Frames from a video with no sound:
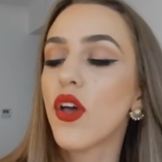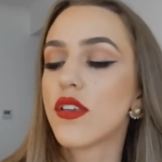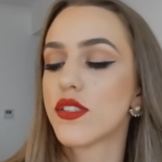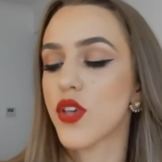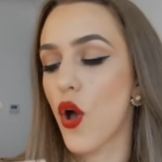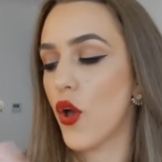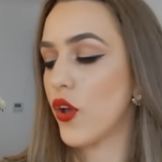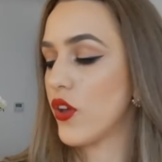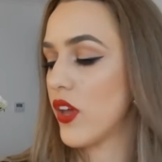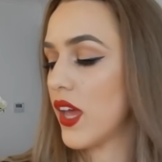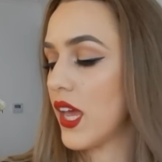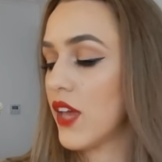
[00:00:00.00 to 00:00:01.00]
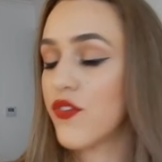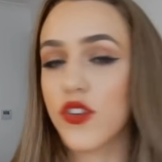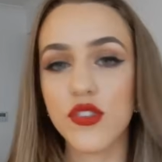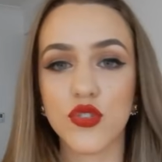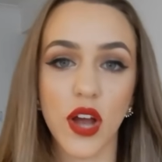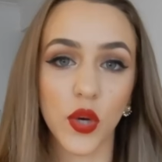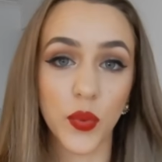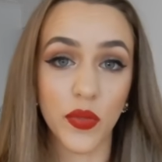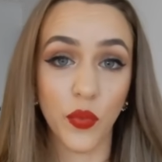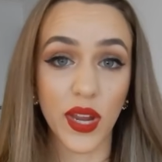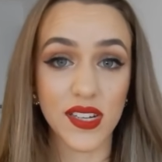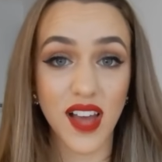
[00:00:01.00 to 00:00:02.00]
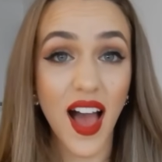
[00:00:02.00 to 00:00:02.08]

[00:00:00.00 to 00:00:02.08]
So if you struggle with winged